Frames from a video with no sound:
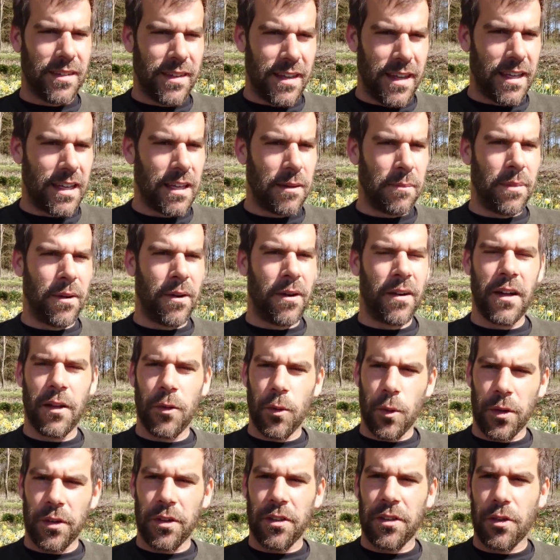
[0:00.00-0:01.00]
is taking part,
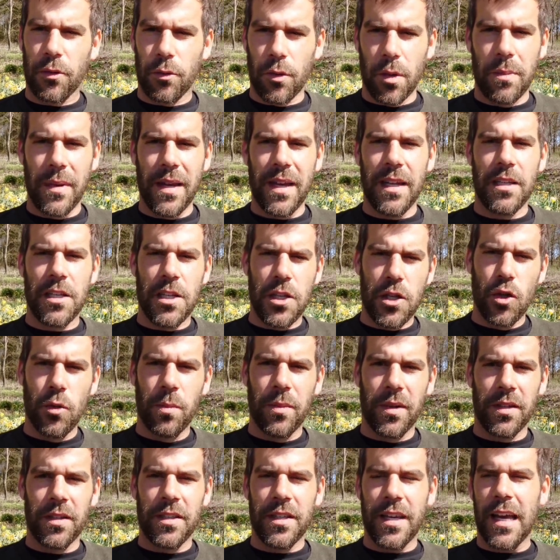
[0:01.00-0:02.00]
in order to remain
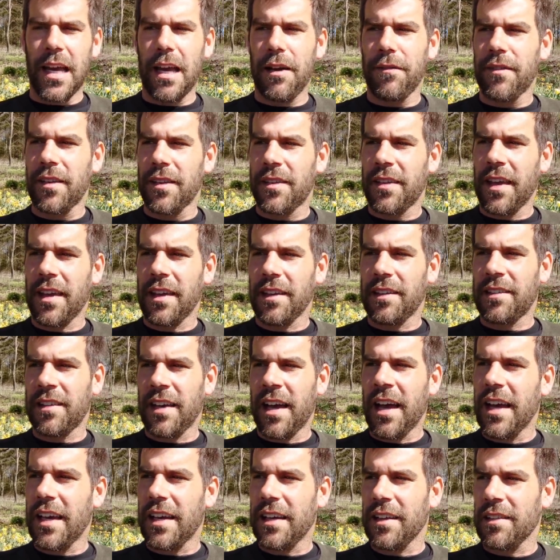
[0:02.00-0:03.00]
human, you have to take
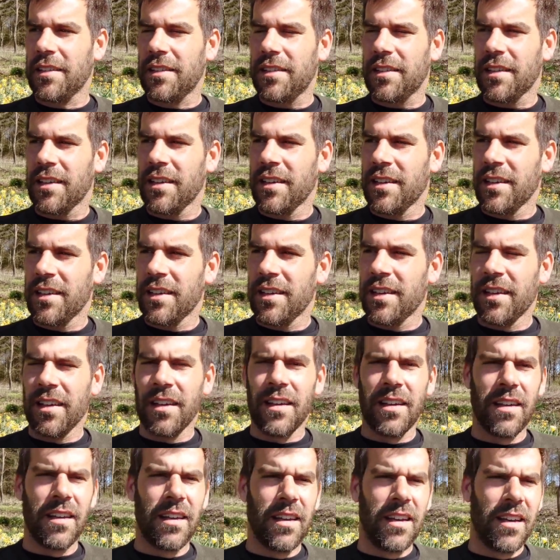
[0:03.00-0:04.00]
sides.
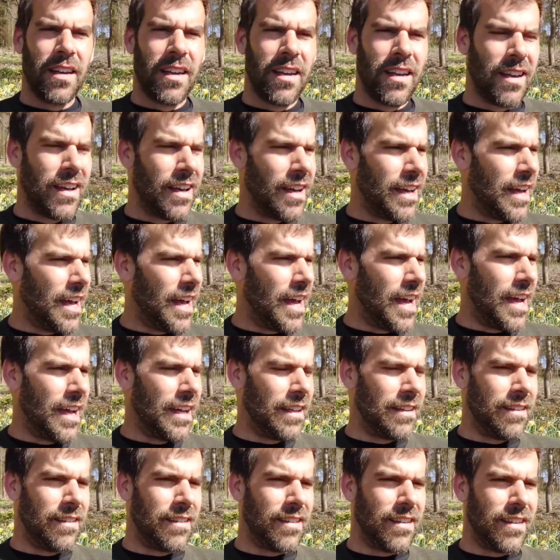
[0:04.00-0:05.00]

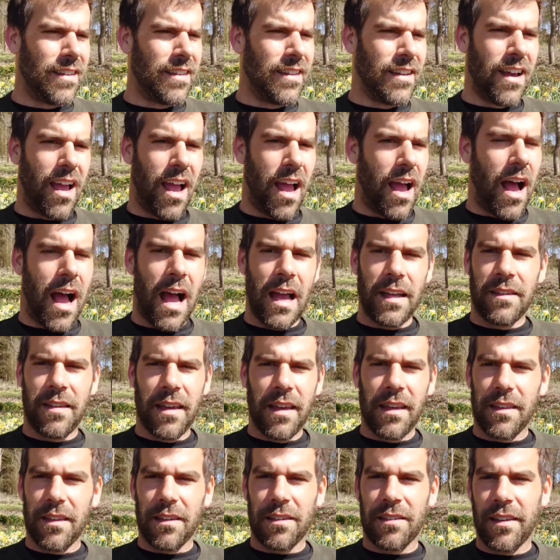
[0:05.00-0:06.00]
And I
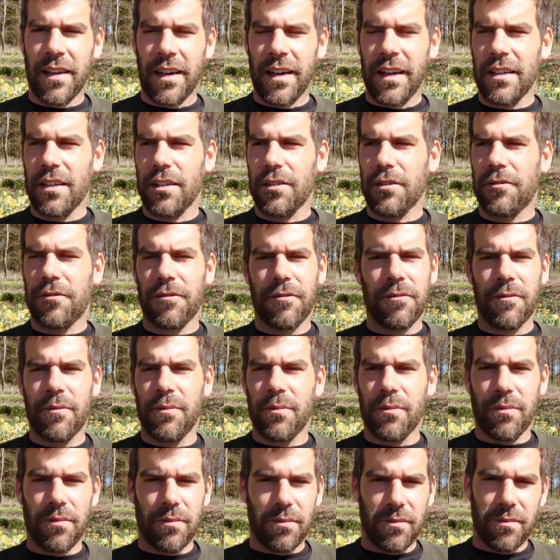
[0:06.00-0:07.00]
take the side of
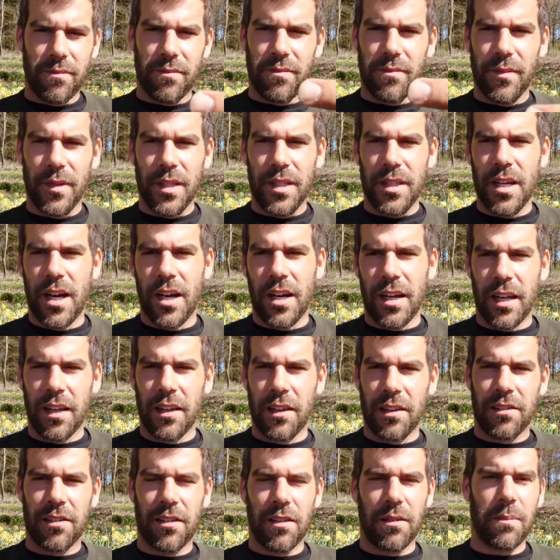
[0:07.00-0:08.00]
young
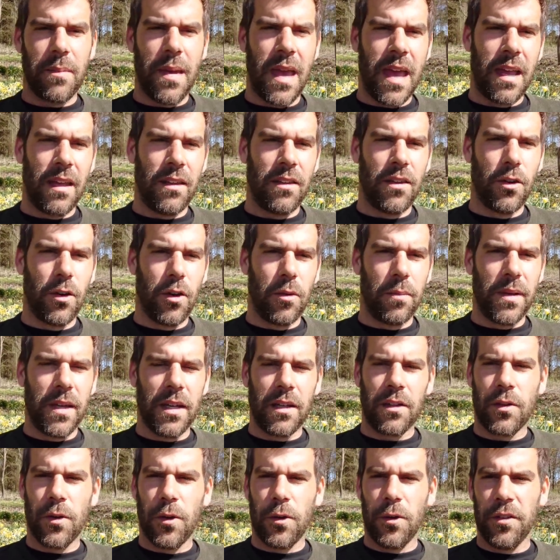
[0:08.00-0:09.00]
innocent men who are
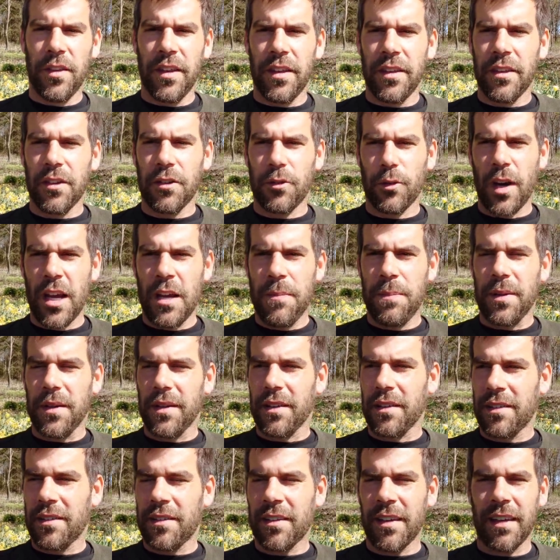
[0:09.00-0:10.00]
being told that they're
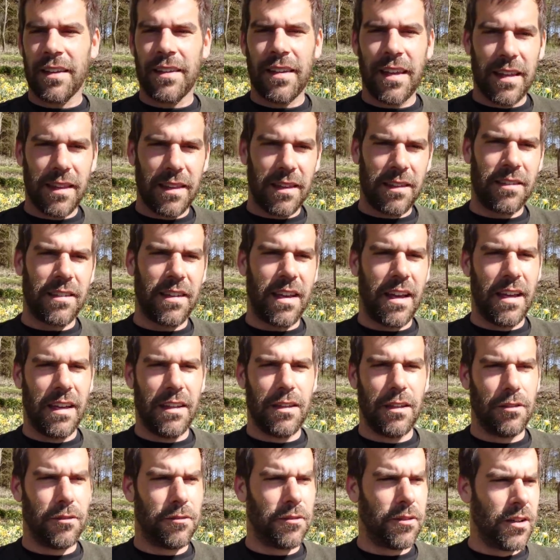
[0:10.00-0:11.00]
rapists. I take the
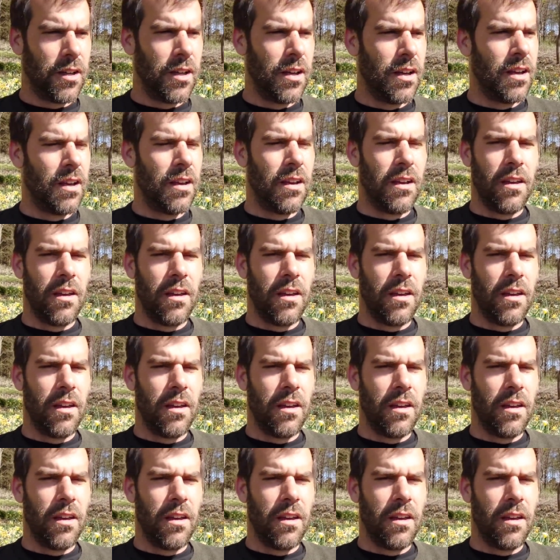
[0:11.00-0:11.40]
side of